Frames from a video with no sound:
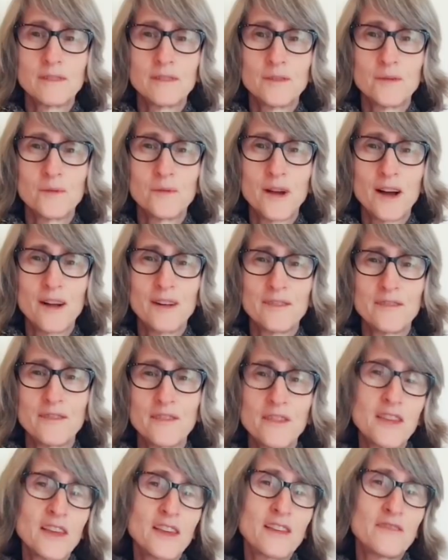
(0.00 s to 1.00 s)
Well,
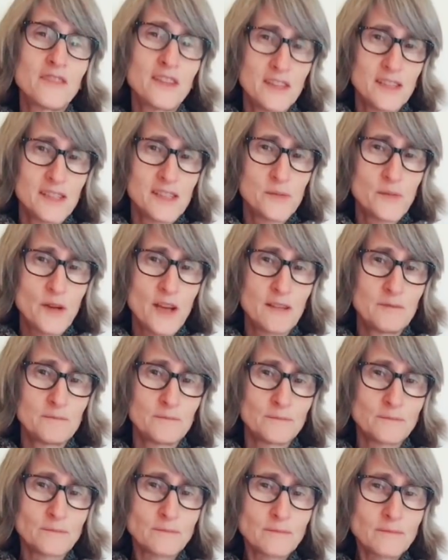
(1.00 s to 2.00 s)
think of it this way.
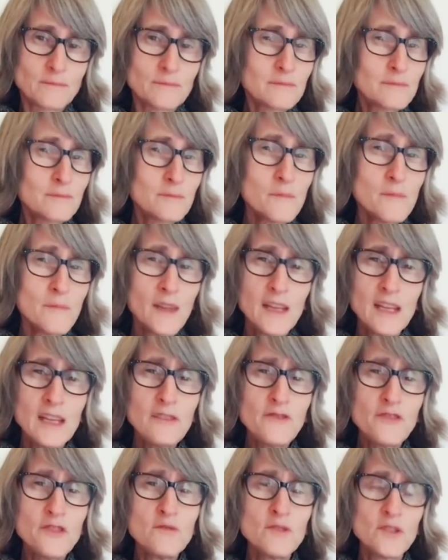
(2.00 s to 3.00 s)

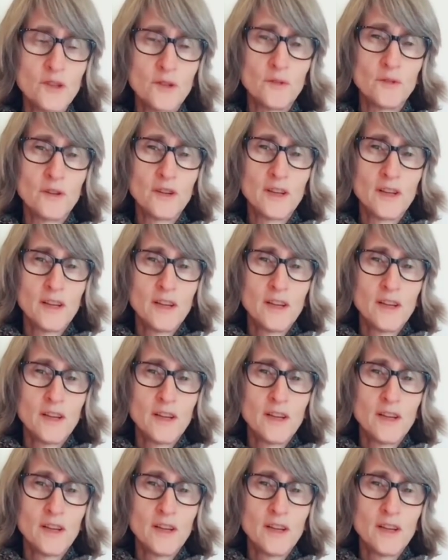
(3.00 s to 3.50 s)
If you knew